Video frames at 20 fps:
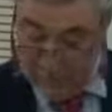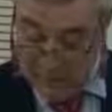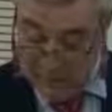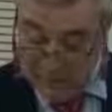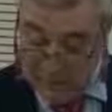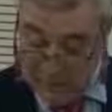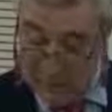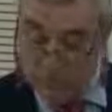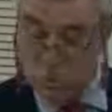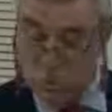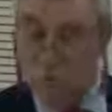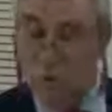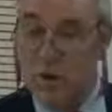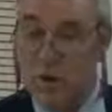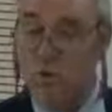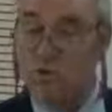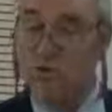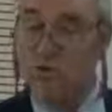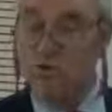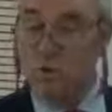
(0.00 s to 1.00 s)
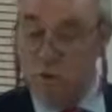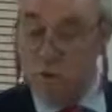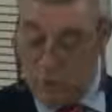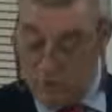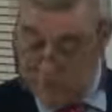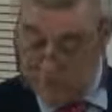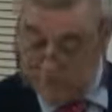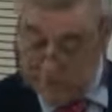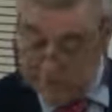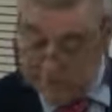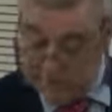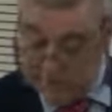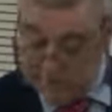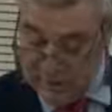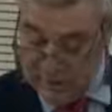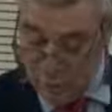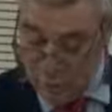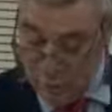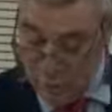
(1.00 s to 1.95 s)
These works were completed in